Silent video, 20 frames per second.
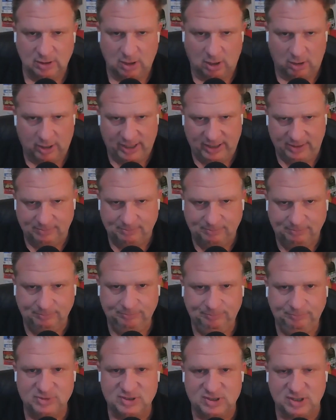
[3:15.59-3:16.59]
All right.
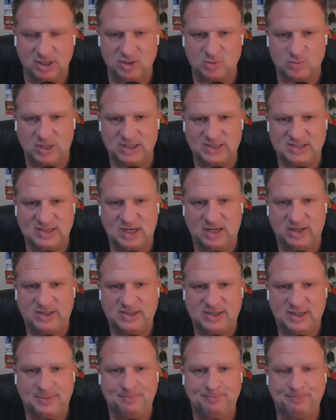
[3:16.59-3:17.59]
So here's what I'd say to the
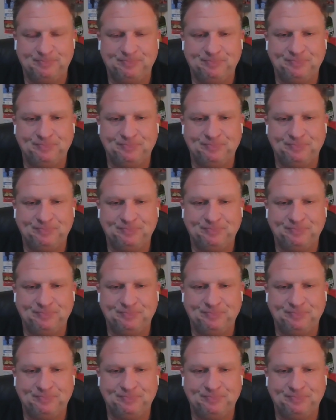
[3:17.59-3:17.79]
team.